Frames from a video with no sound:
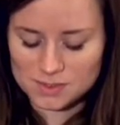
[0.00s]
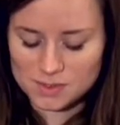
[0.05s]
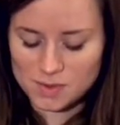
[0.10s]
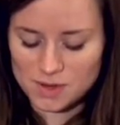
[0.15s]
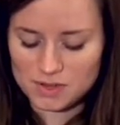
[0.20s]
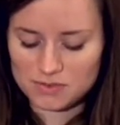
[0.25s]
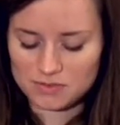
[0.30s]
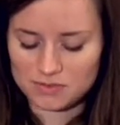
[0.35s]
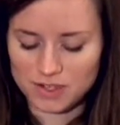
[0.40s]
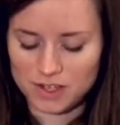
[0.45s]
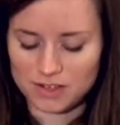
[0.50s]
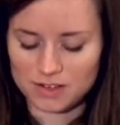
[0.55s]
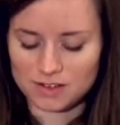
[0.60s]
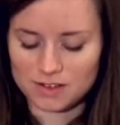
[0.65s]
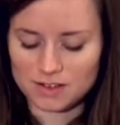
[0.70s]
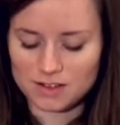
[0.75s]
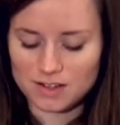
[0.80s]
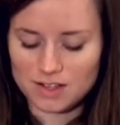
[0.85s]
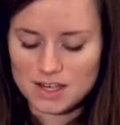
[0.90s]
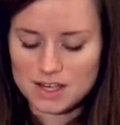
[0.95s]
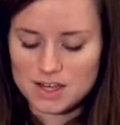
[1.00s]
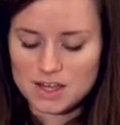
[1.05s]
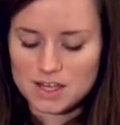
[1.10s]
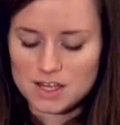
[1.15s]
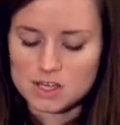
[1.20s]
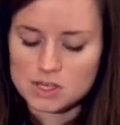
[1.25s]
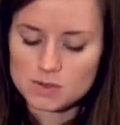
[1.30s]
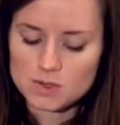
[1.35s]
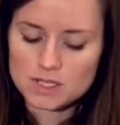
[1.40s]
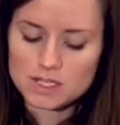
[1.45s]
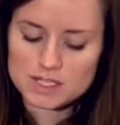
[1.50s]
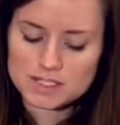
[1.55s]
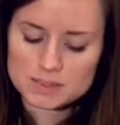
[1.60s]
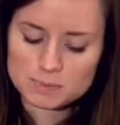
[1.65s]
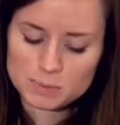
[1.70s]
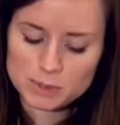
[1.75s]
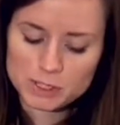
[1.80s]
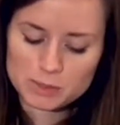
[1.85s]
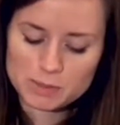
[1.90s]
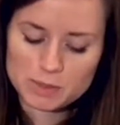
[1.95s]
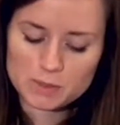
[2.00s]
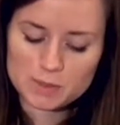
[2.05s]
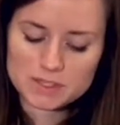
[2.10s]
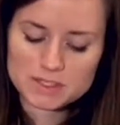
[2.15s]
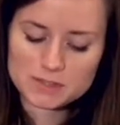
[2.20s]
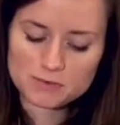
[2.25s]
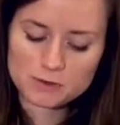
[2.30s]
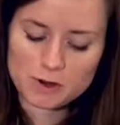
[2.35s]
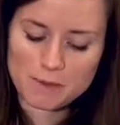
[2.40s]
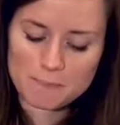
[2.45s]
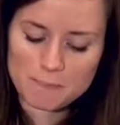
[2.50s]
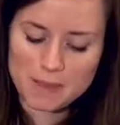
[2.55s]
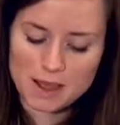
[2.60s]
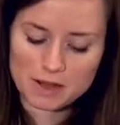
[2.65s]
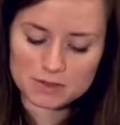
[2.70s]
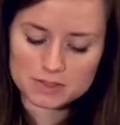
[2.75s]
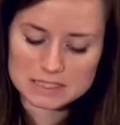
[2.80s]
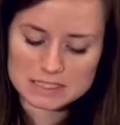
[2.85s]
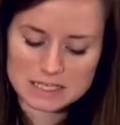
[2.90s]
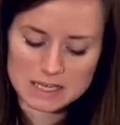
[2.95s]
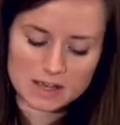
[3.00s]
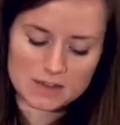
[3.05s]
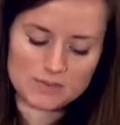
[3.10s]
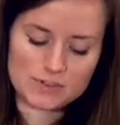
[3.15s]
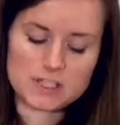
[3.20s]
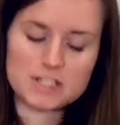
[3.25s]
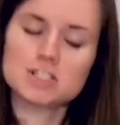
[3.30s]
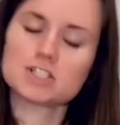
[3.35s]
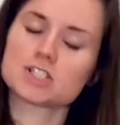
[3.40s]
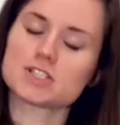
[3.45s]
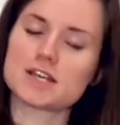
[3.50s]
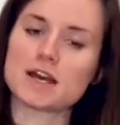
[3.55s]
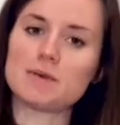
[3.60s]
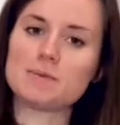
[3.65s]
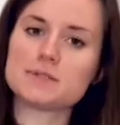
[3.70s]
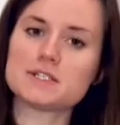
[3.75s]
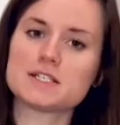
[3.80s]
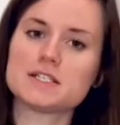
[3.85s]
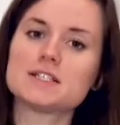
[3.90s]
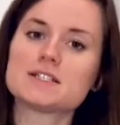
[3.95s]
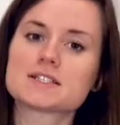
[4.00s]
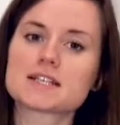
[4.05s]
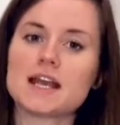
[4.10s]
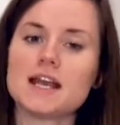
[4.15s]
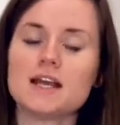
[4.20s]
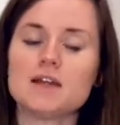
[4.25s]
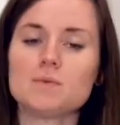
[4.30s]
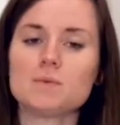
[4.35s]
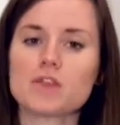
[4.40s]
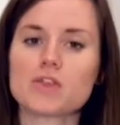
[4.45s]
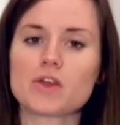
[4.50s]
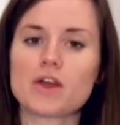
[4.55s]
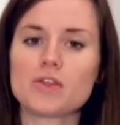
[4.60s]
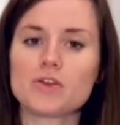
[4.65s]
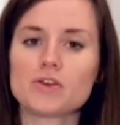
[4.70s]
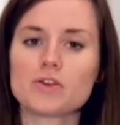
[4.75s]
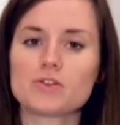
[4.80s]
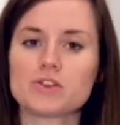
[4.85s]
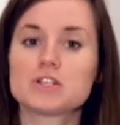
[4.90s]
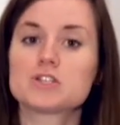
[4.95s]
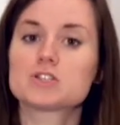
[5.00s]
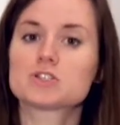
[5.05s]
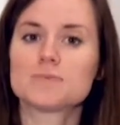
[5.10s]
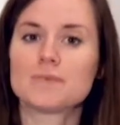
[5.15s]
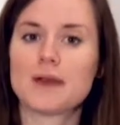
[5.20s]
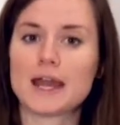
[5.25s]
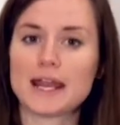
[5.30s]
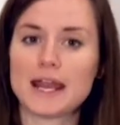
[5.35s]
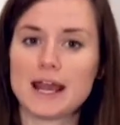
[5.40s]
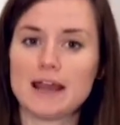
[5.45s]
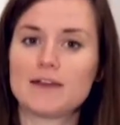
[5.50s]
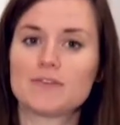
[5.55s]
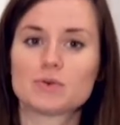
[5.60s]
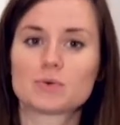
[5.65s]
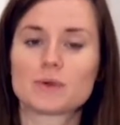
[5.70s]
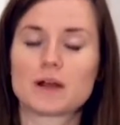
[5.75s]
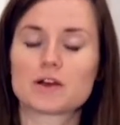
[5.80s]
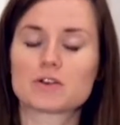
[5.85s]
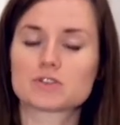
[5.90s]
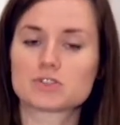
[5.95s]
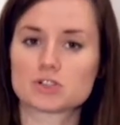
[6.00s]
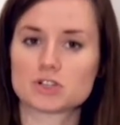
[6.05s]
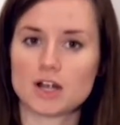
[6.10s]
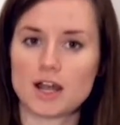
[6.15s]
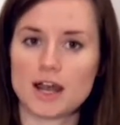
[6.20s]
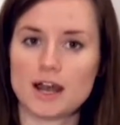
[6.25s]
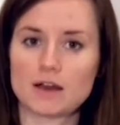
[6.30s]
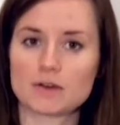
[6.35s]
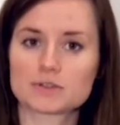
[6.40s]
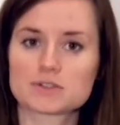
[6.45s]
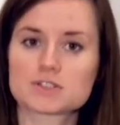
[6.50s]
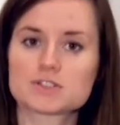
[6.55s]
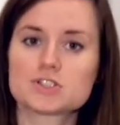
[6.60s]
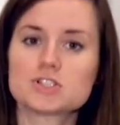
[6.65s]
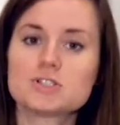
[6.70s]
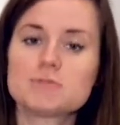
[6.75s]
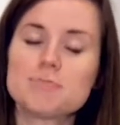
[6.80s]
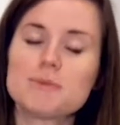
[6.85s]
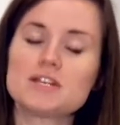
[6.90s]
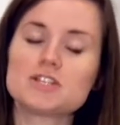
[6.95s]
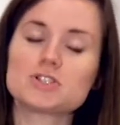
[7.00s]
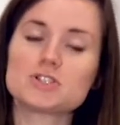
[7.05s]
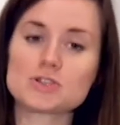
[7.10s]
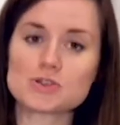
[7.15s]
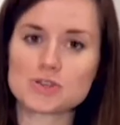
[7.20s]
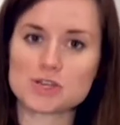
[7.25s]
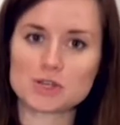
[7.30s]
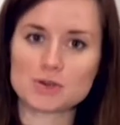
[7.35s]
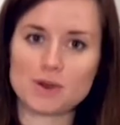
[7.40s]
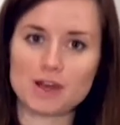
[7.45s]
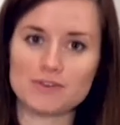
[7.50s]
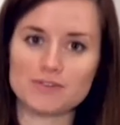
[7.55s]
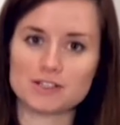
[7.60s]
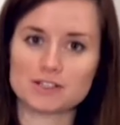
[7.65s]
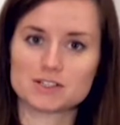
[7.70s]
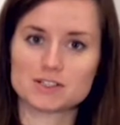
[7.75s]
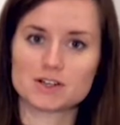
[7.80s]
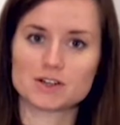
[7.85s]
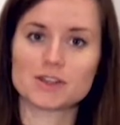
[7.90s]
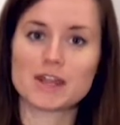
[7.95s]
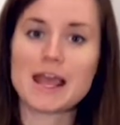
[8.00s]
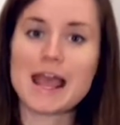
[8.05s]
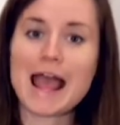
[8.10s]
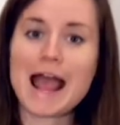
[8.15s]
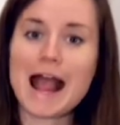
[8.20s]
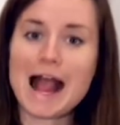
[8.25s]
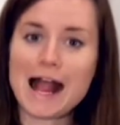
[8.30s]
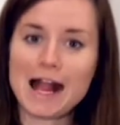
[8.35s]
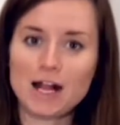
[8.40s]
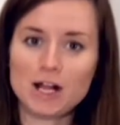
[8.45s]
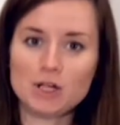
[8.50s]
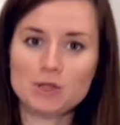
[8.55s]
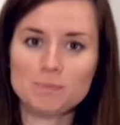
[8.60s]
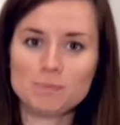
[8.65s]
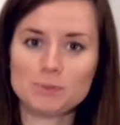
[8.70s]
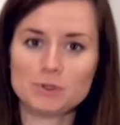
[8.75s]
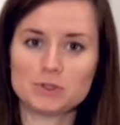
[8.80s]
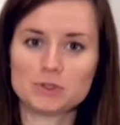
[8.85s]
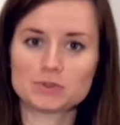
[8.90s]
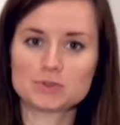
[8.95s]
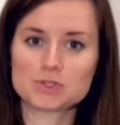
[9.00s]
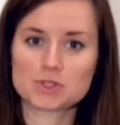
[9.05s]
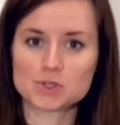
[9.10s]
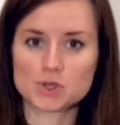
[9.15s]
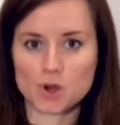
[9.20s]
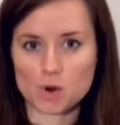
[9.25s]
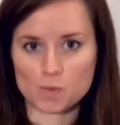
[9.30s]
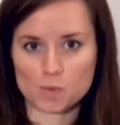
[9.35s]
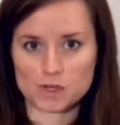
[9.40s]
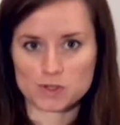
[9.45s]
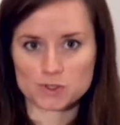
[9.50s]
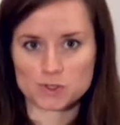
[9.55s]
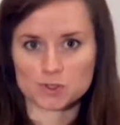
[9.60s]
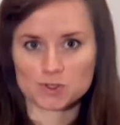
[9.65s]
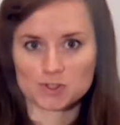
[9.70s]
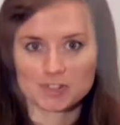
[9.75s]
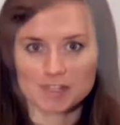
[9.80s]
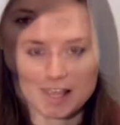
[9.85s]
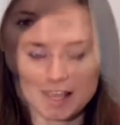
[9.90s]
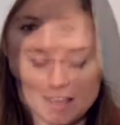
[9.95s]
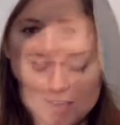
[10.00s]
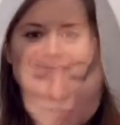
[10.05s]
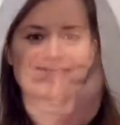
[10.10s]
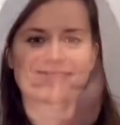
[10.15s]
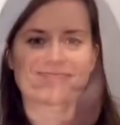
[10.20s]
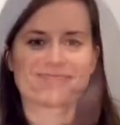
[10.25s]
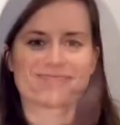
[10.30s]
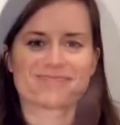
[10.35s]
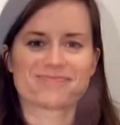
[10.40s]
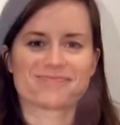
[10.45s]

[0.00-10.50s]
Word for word: It's quite fun. You can experiment with different amounts of each substance and with other things you might have around your house. Just make sure that you have an adult help you to know which are safe.